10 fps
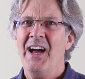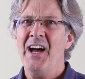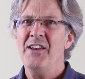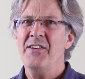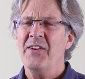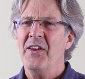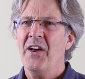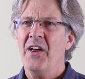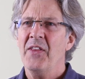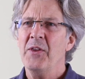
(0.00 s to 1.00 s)
And
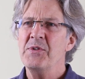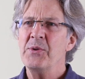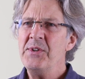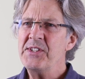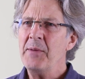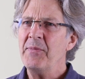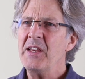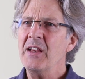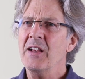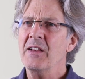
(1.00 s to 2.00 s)
there was always
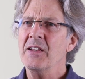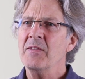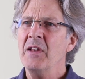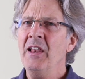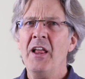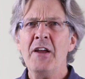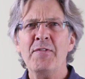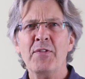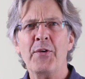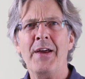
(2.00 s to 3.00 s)
something
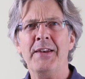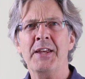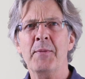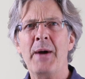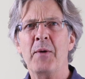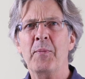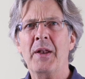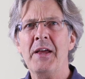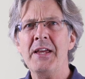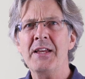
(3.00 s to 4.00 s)
life-threatening about
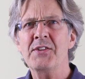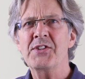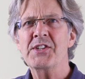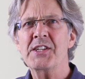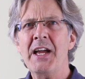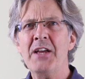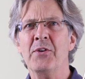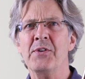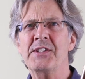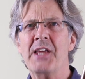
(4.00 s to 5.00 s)
playing
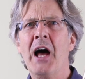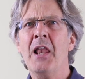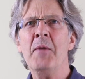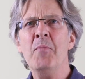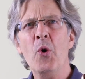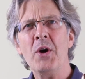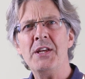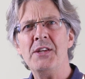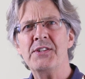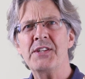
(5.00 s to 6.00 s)
scales à la
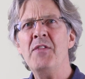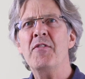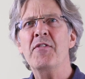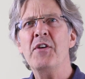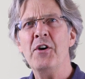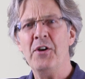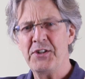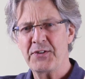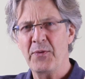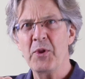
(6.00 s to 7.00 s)
Moyes in
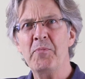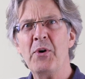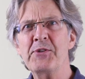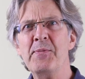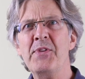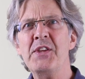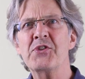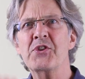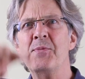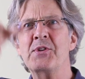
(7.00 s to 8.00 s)
thirds, from the bottom of the
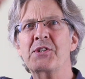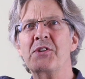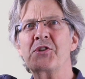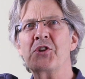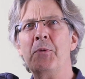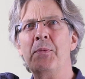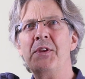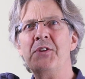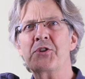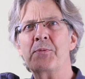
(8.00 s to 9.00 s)
instrument to the top of the
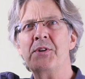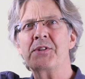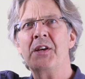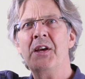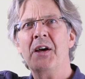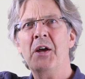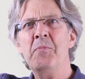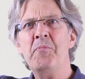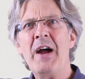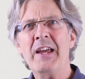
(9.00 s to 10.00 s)
instrument
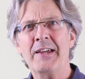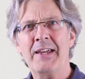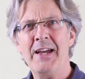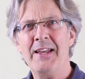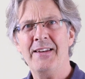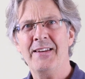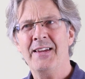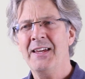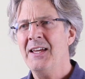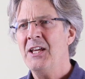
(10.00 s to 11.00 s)
and back again,
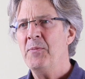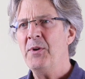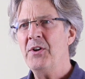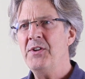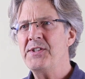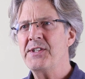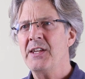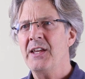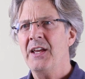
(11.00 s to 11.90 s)
because